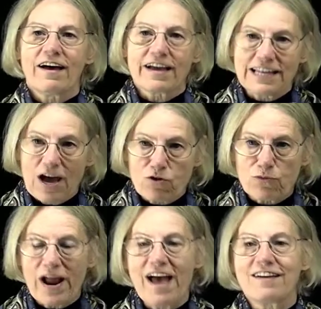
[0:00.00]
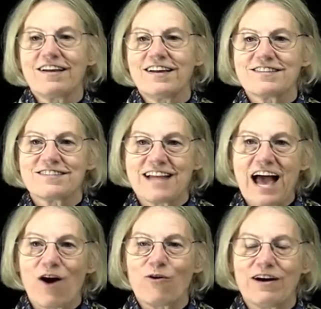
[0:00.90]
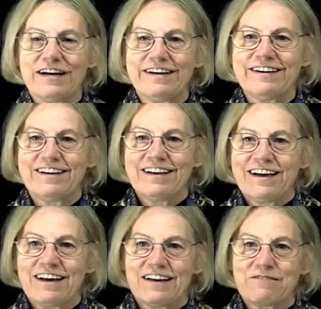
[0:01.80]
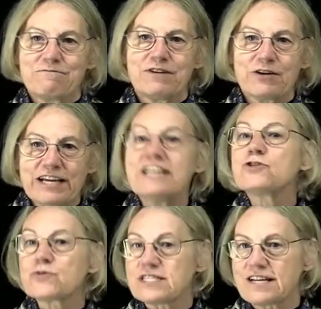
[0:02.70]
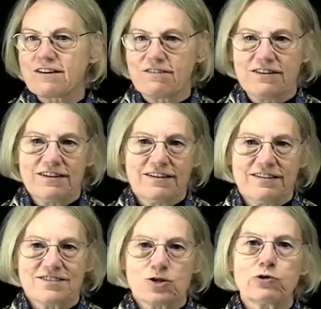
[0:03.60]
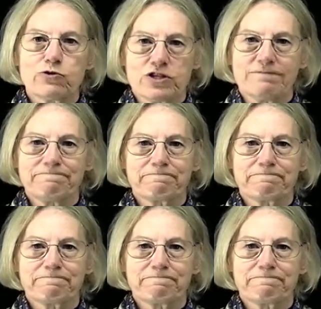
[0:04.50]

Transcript: Cloud RAN is now a very interesting solution.